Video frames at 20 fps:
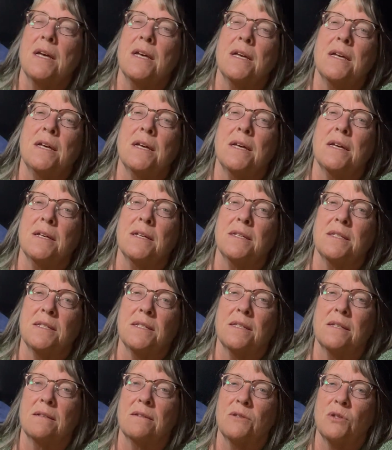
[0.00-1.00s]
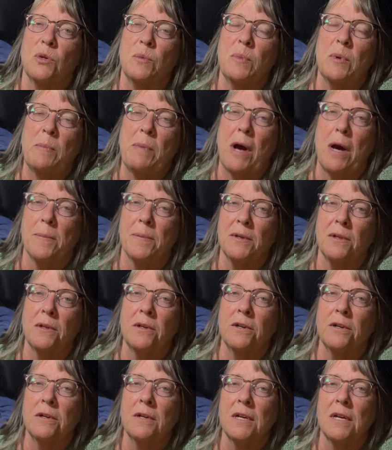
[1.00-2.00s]
is super
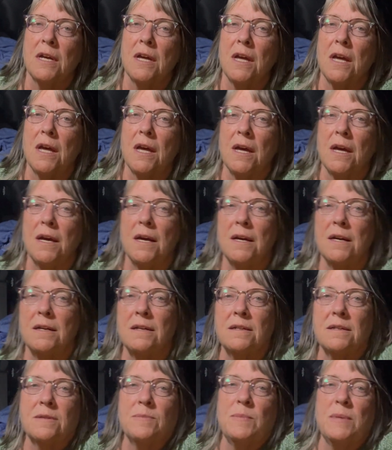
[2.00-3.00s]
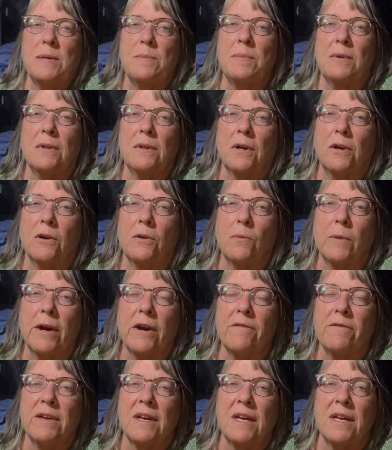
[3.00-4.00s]
popular and people are
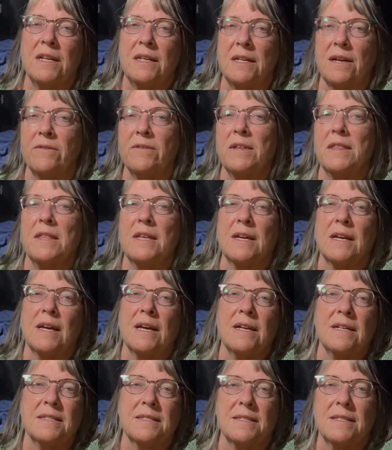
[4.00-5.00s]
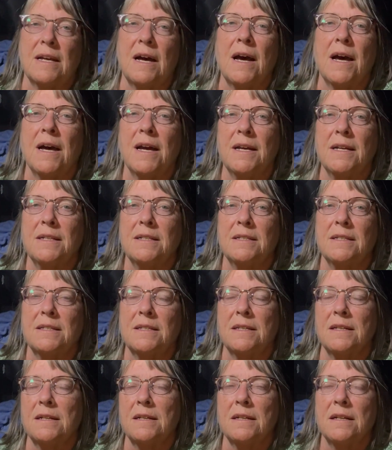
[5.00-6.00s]
aware of it and everything has
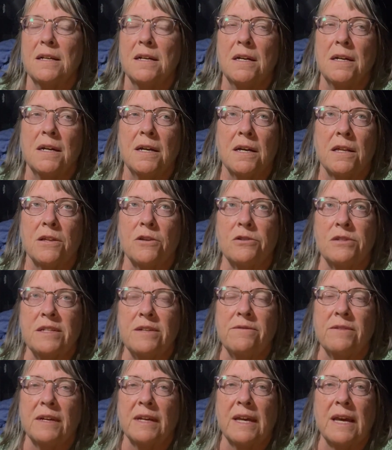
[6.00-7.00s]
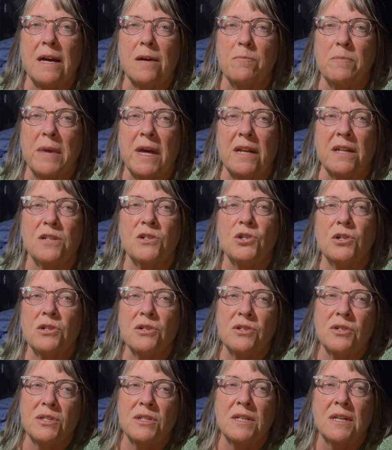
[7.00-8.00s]
signs and there's even camp
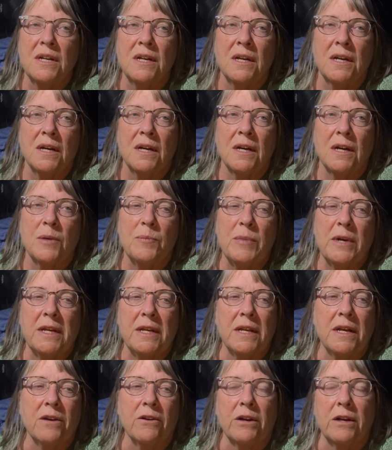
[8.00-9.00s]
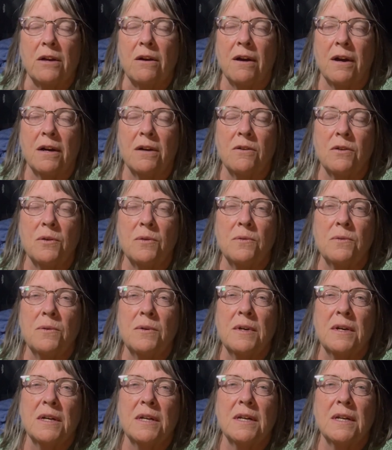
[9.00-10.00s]
managers. But here in Ajo,
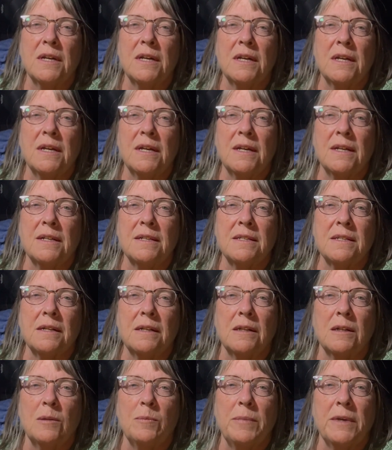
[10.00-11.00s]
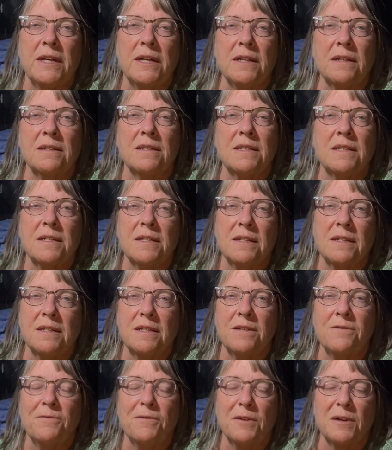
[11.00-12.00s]
it's a little bit
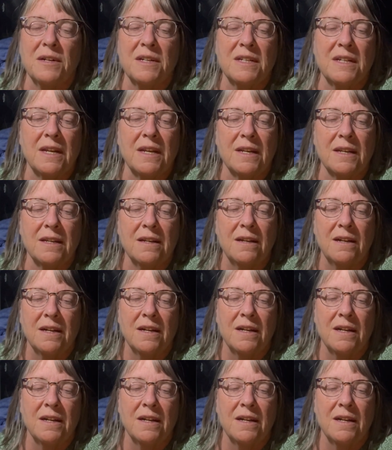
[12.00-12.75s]
different. And